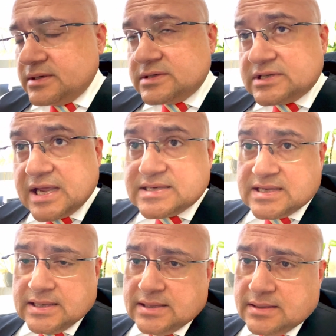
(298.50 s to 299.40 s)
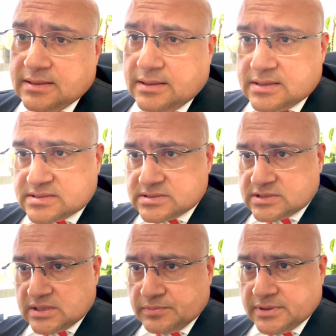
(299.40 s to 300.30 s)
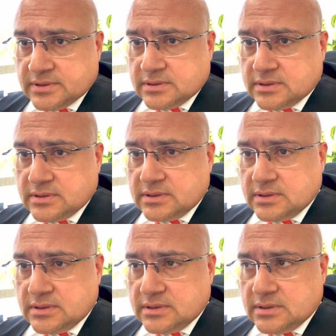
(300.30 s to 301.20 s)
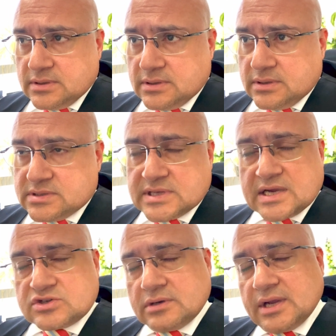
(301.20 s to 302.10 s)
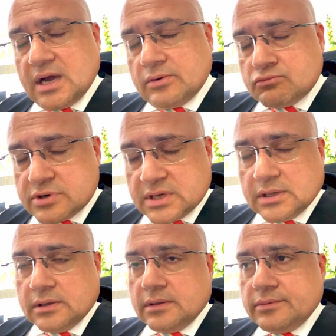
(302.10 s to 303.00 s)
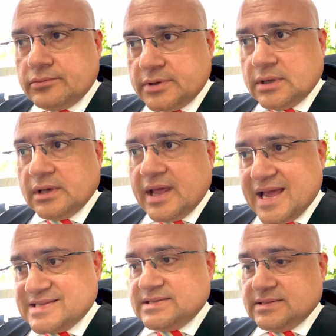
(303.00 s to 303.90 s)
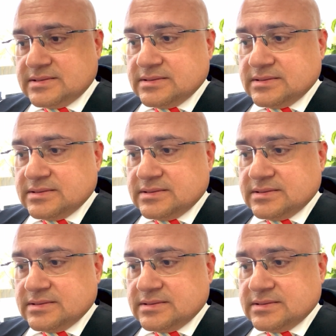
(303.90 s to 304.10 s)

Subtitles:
Data, ladies and gentlemen, is actually our real asset.